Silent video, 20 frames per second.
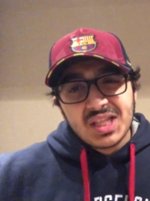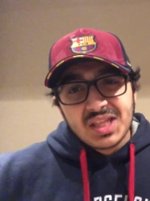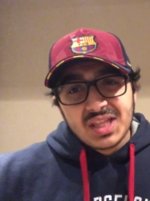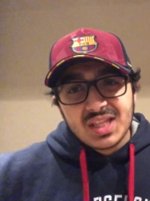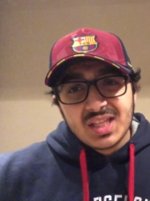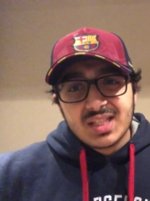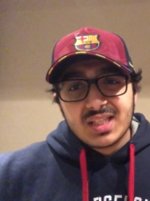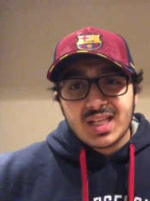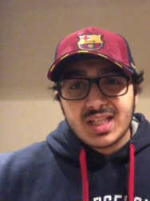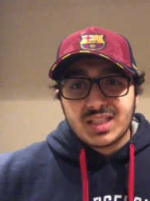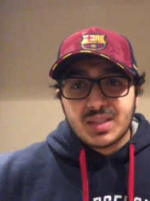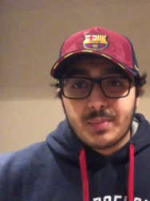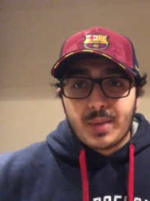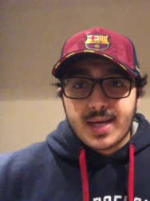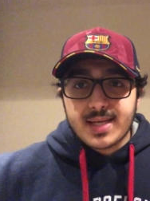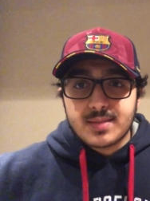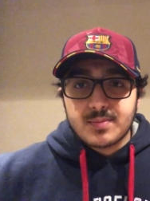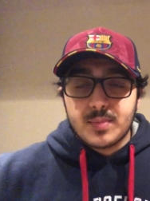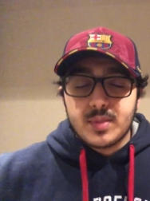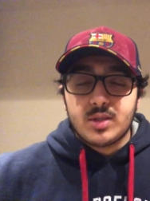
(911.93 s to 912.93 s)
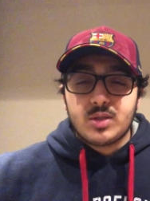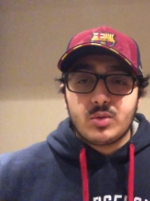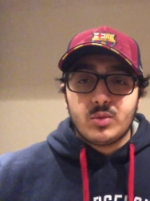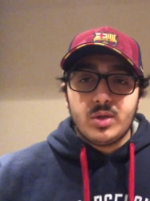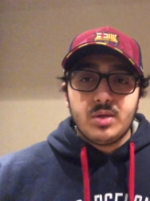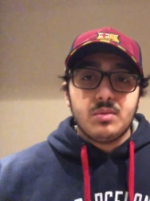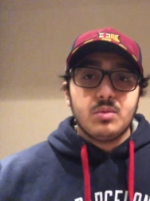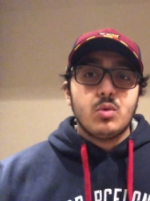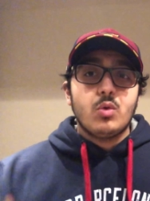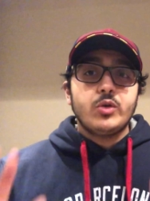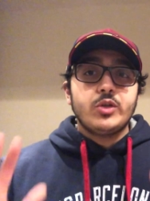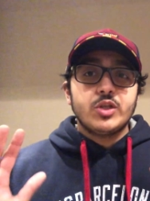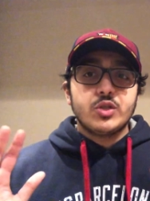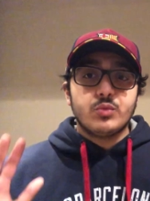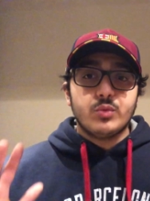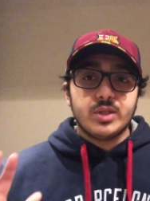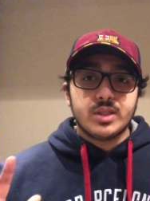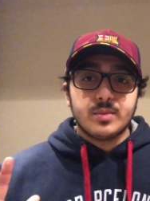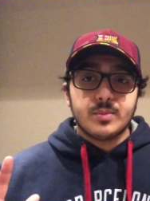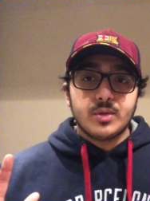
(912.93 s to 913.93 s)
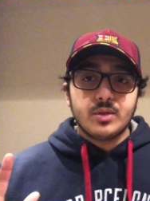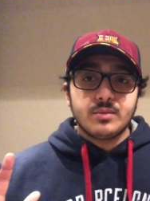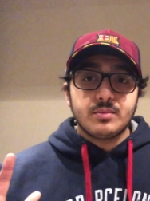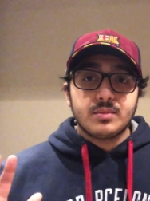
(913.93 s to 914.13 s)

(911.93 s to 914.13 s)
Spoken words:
Decides to pass a bit to it, which is reasonable.